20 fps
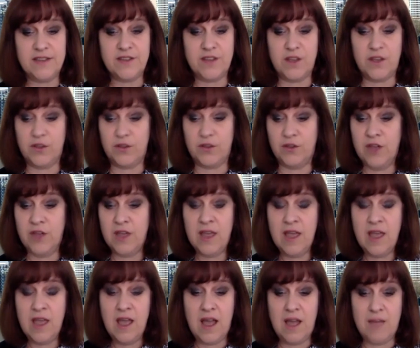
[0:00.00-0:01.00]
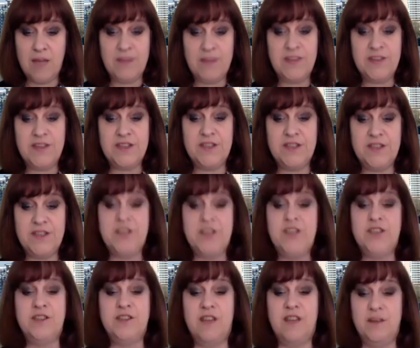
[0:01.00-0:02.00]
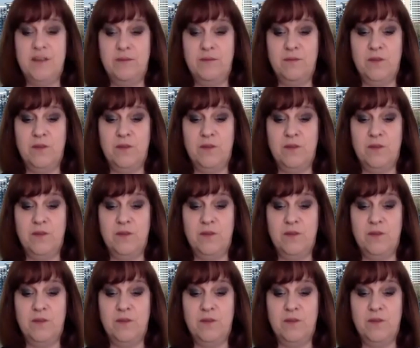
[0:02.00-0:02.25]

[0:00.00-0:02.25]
So I made the decision that I